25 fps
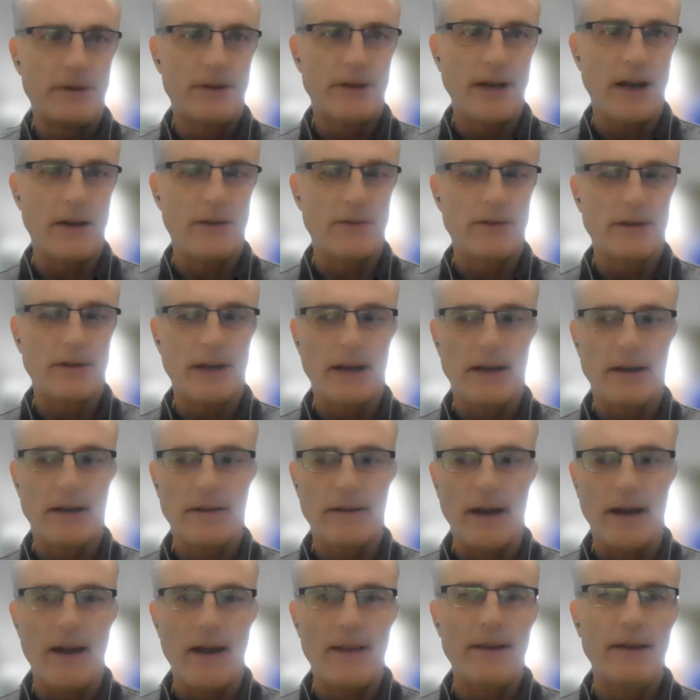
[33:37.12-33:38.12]
sounds like,
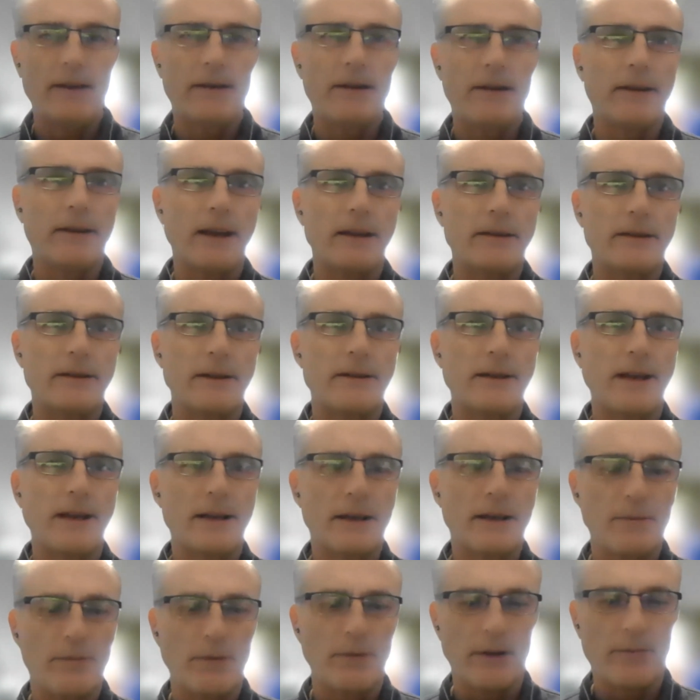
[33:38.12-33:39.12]
I think that that's a
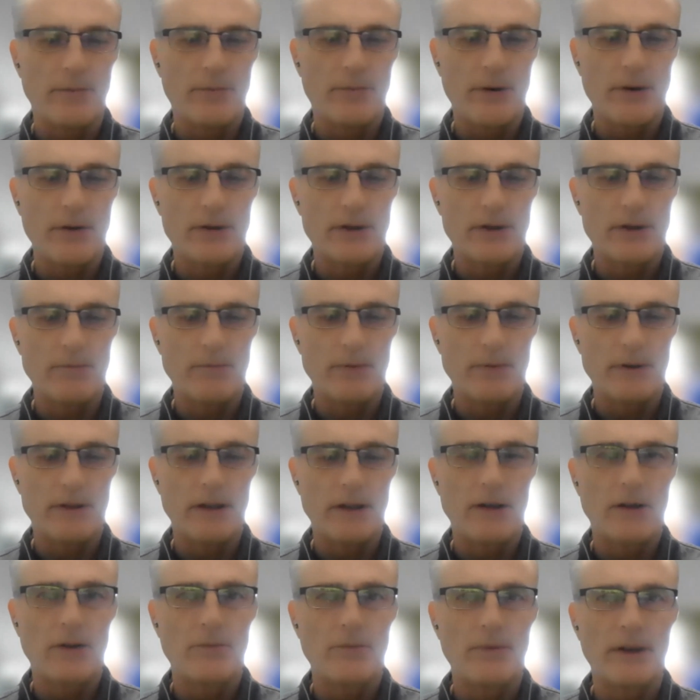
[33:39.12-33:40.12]
sensible approach, in
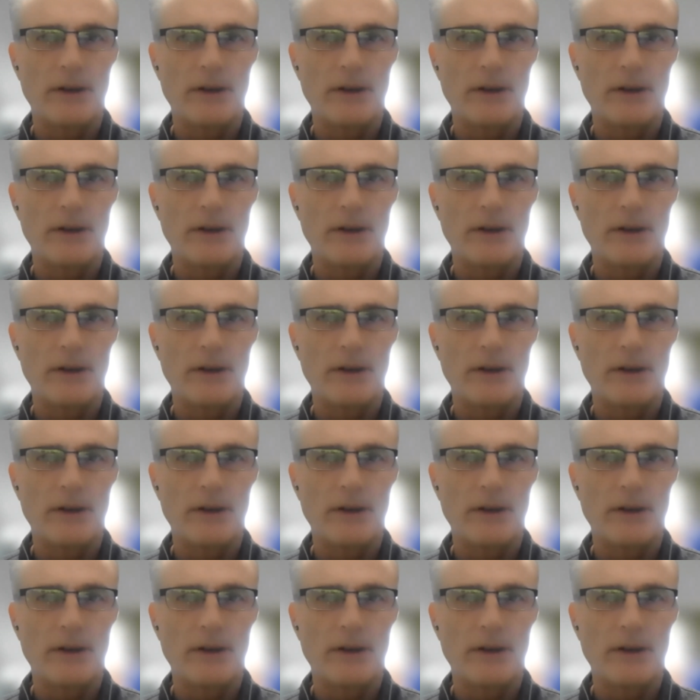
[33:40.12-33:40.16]
particular